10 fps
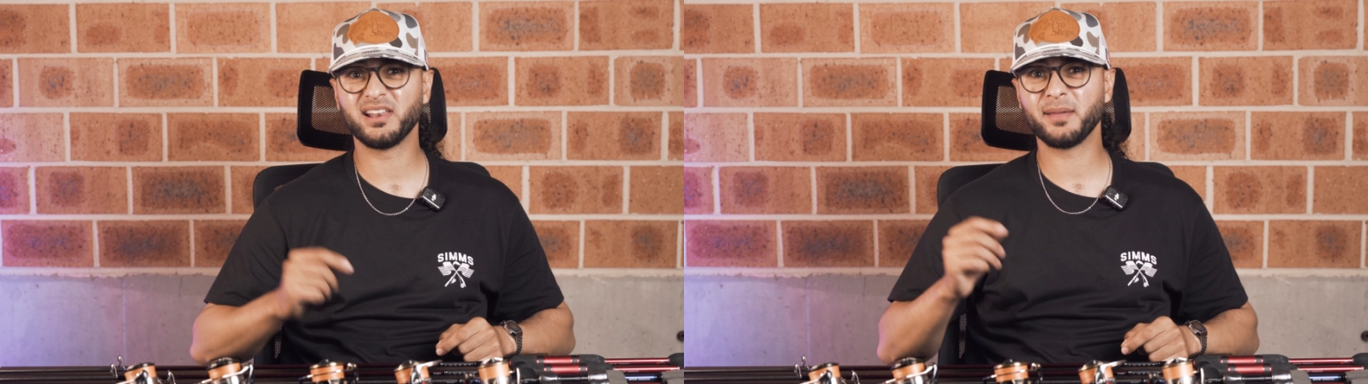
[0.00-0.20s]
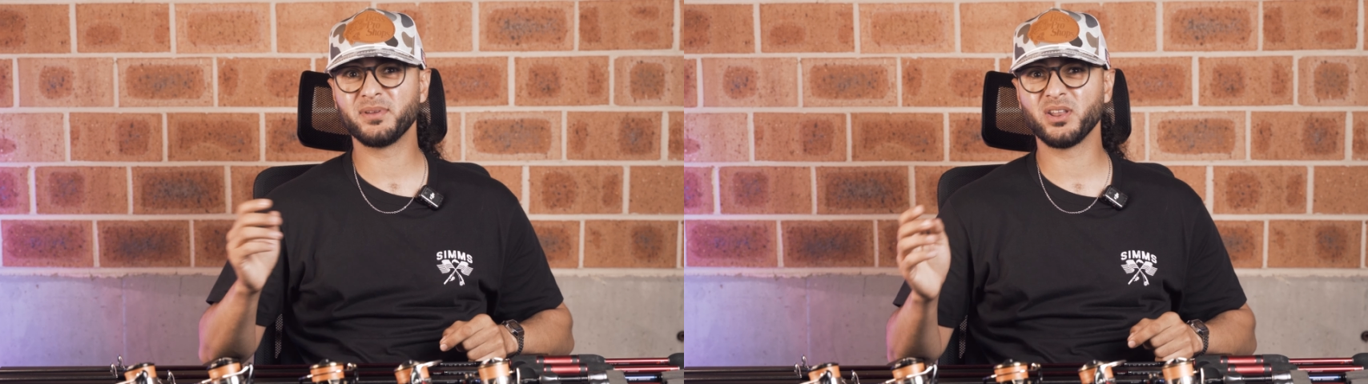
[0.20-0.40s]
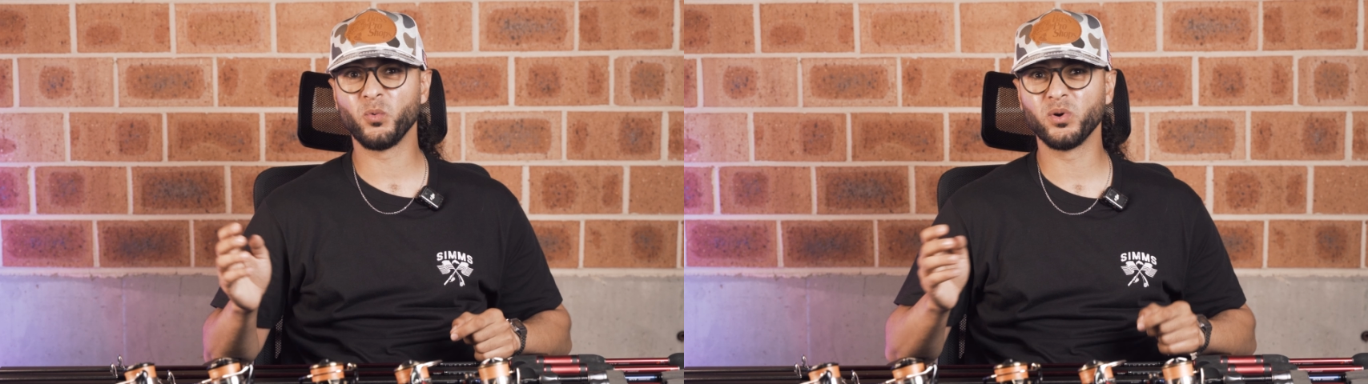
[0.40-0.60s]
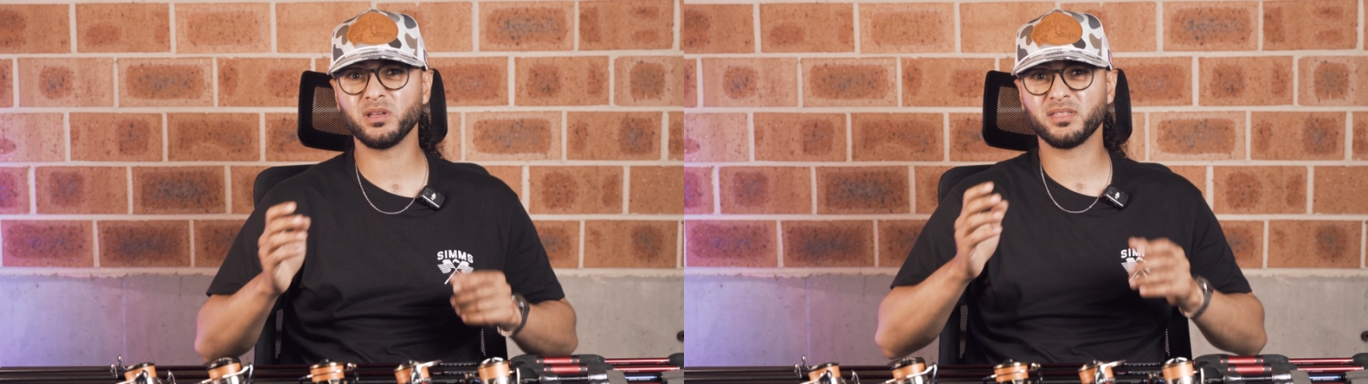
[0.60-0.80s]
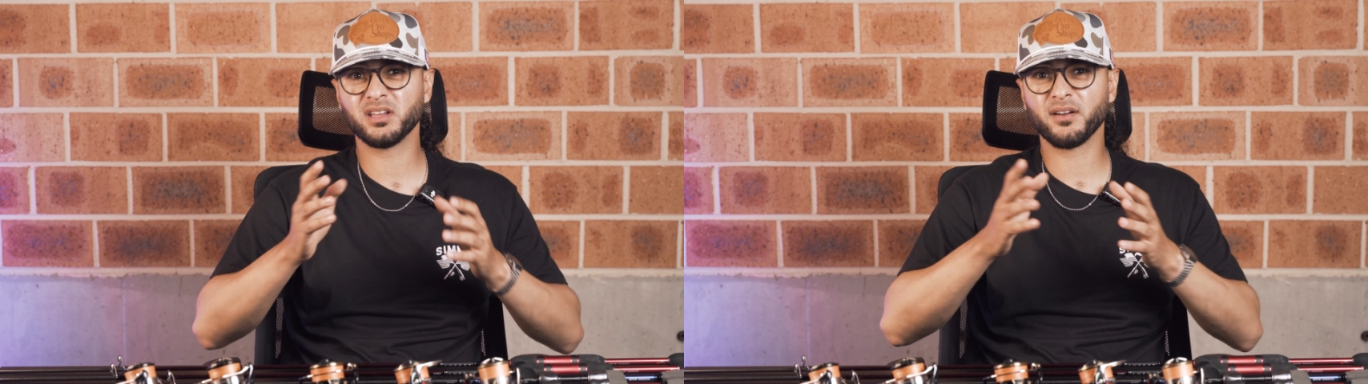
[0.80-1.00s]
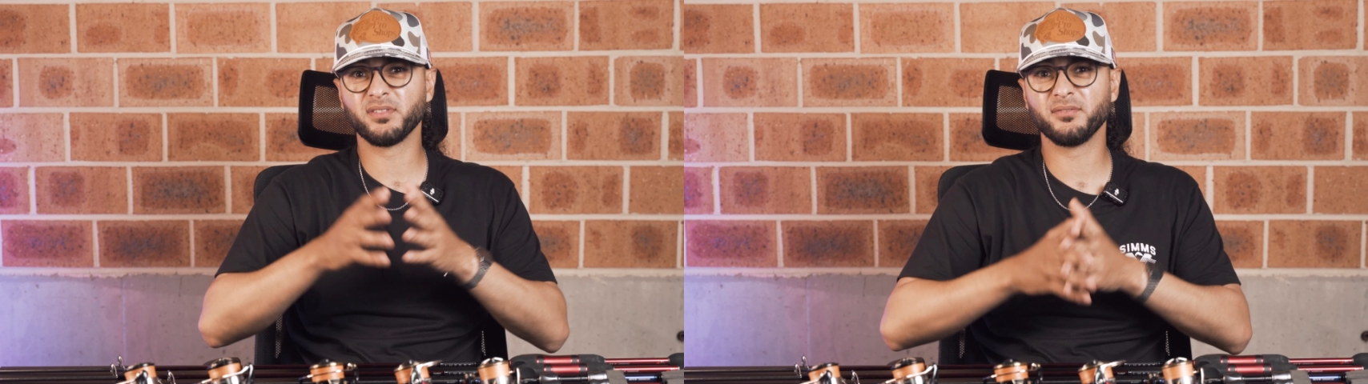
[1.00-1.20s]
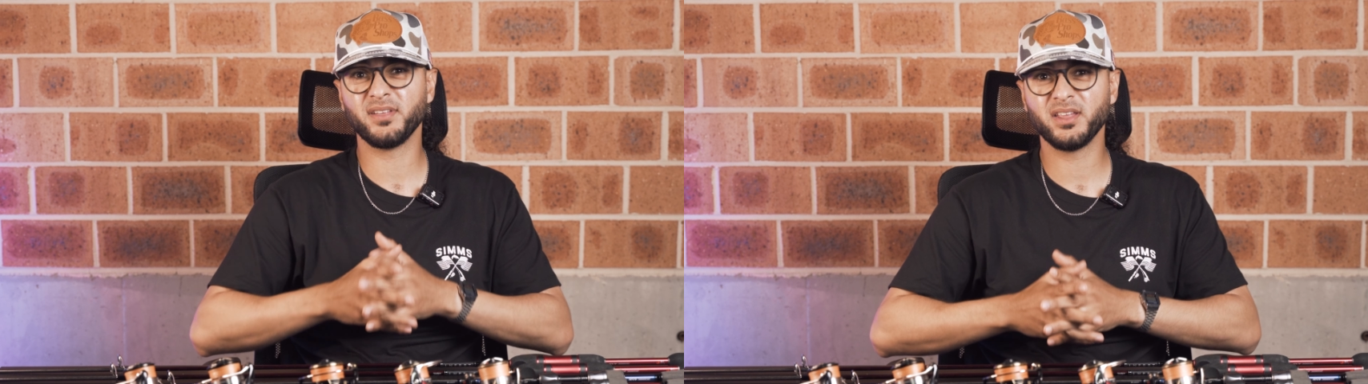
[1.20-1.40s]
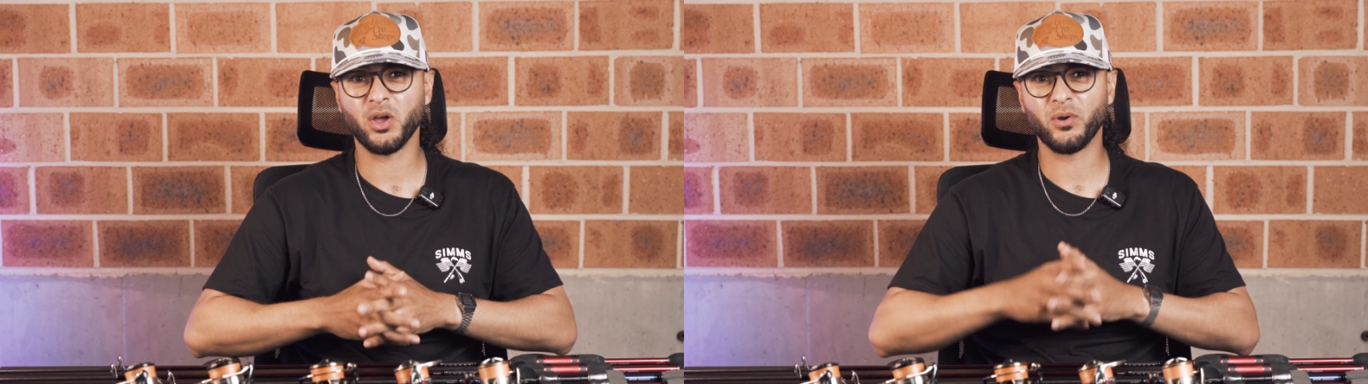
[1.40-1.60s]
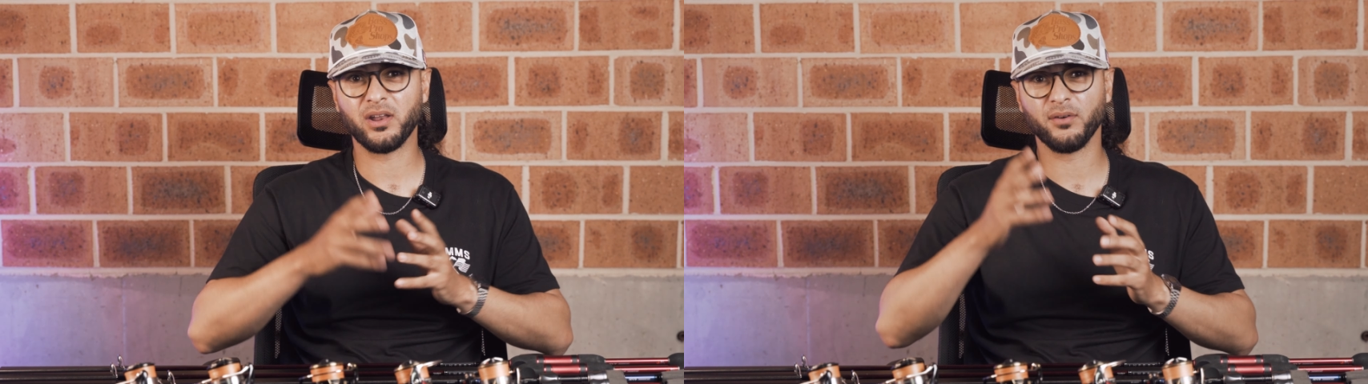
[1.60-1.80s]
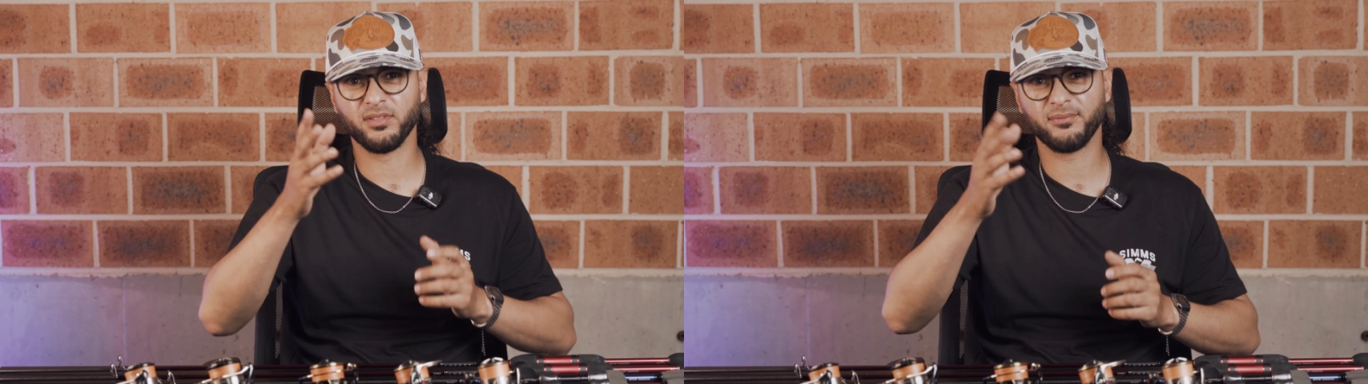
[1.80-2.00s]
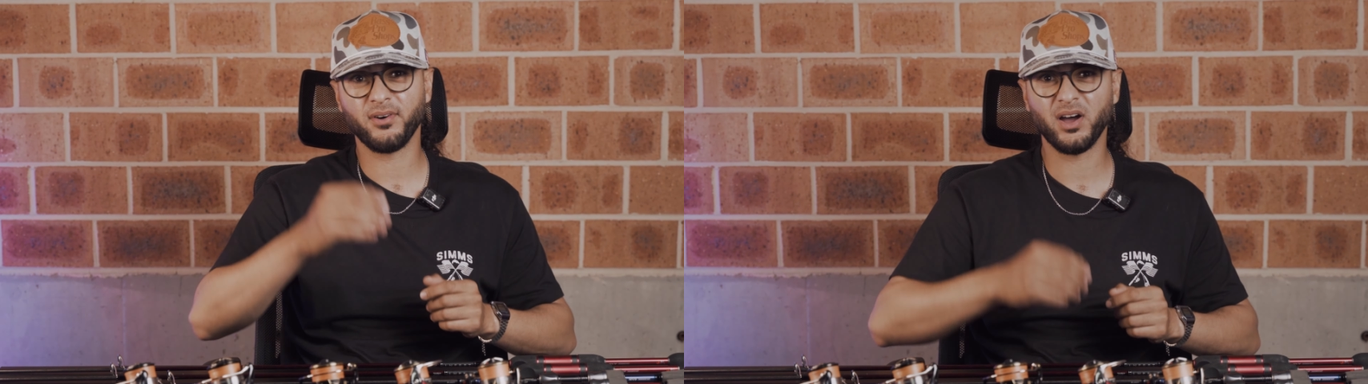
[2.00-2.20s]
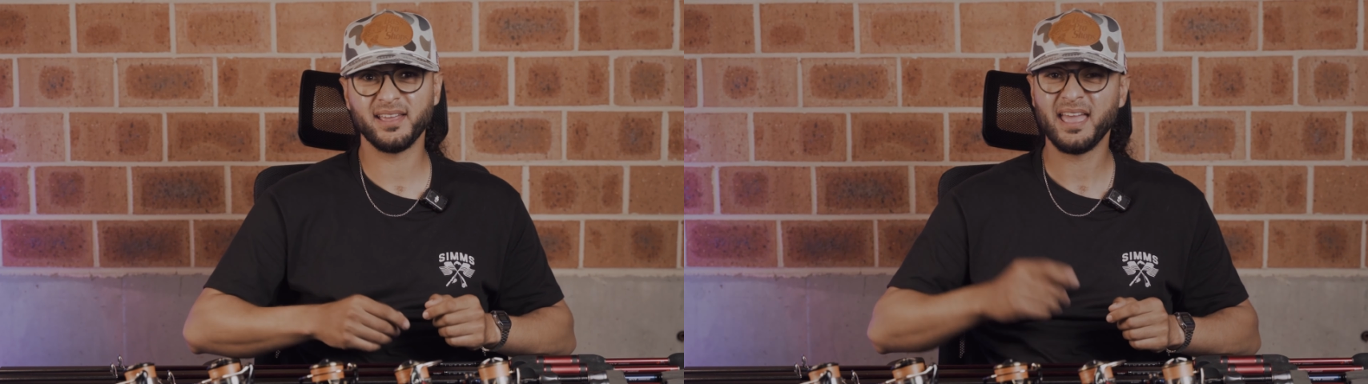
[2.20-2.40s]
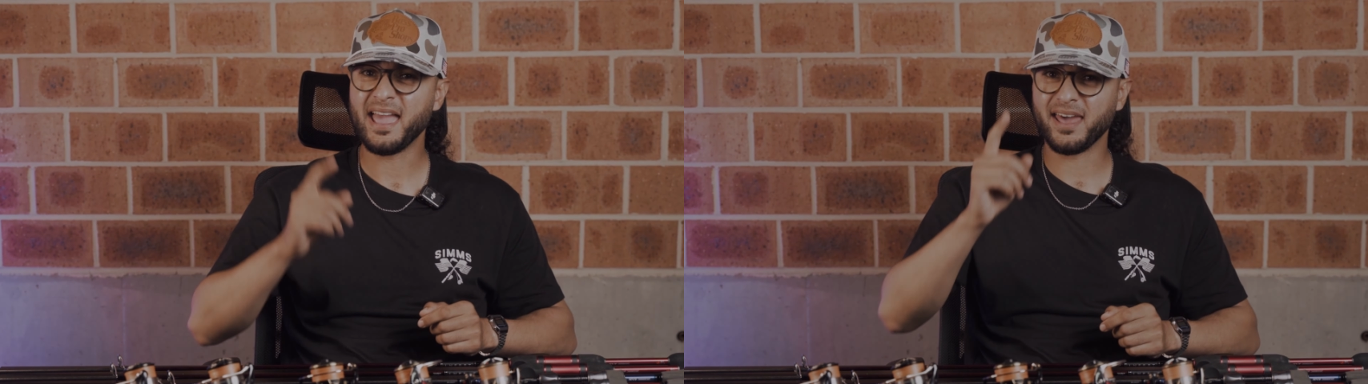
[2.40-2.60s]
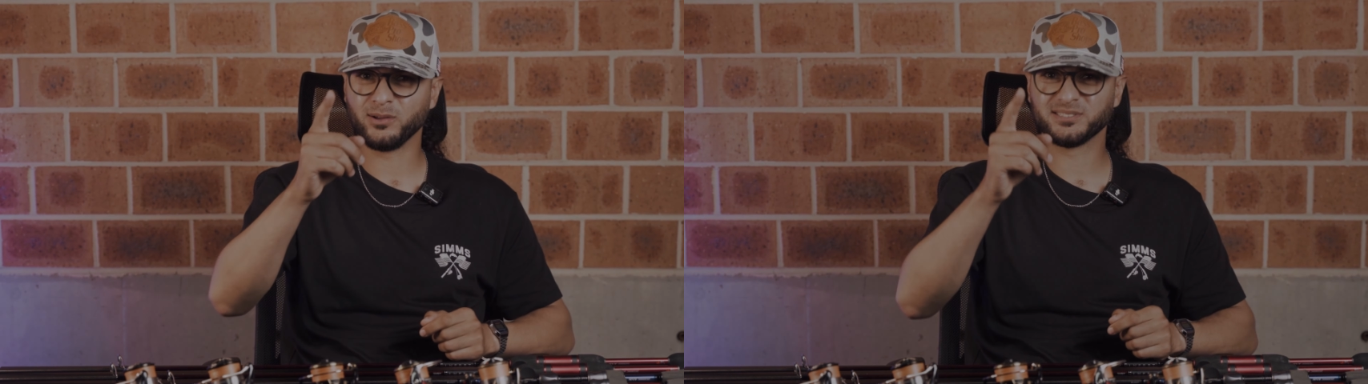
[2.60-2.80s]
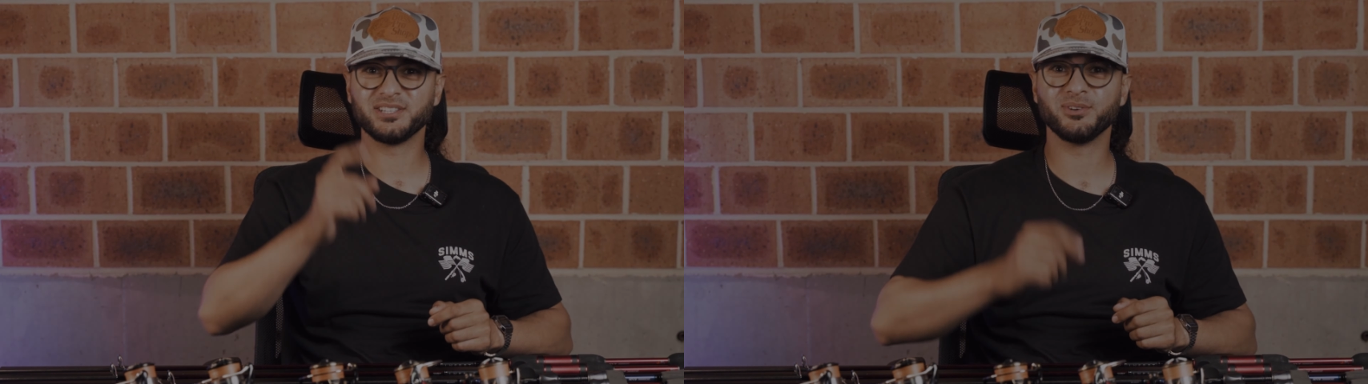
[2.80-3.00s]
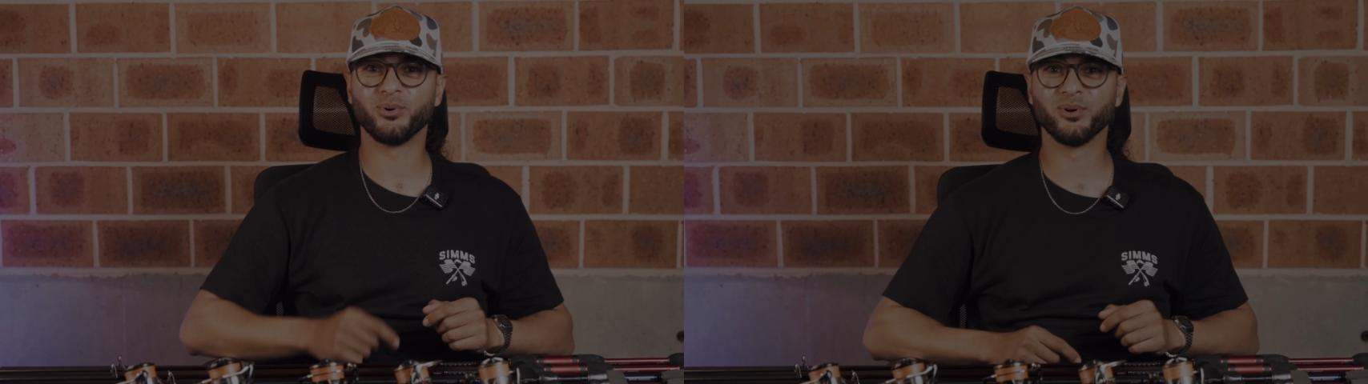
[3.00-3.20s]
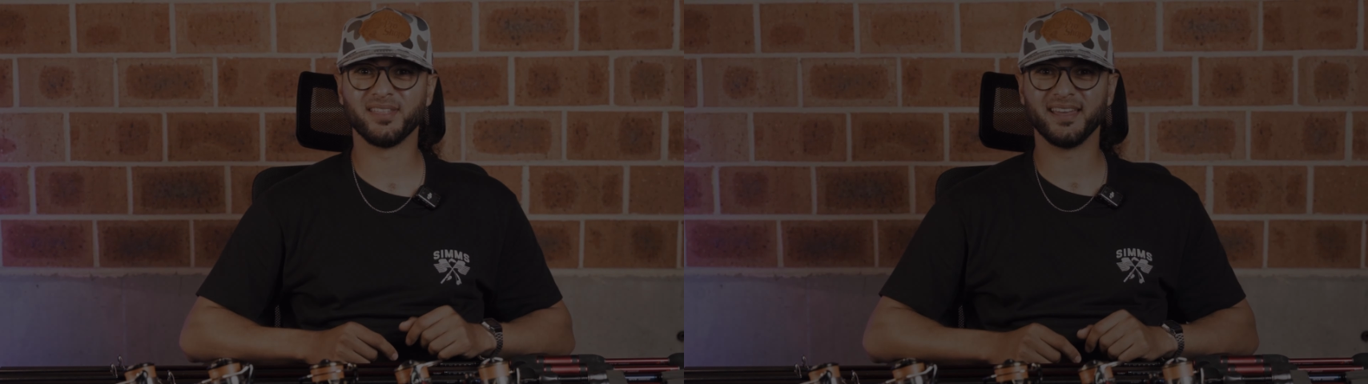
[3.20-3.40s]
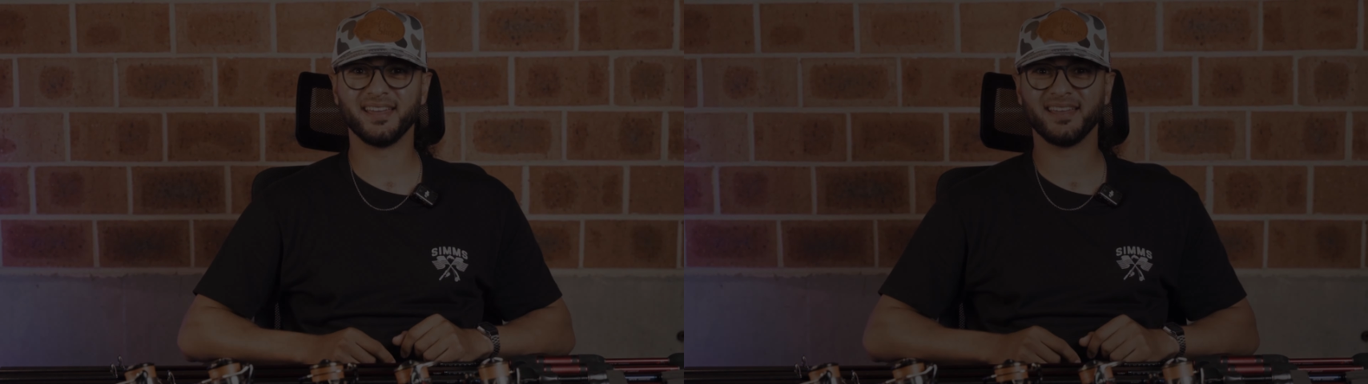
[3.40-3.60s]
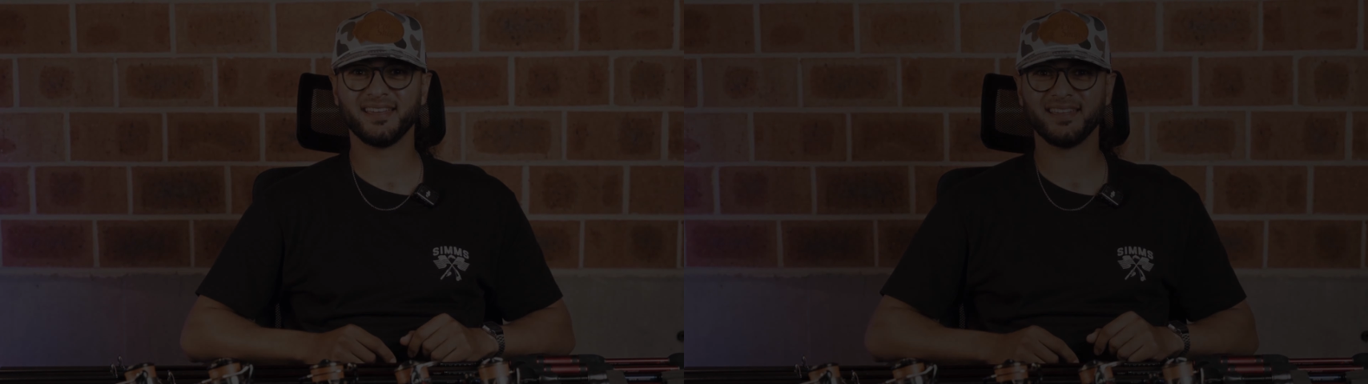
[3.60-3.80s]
Let me know what you think of the video and of the fight, and I'll see you all there.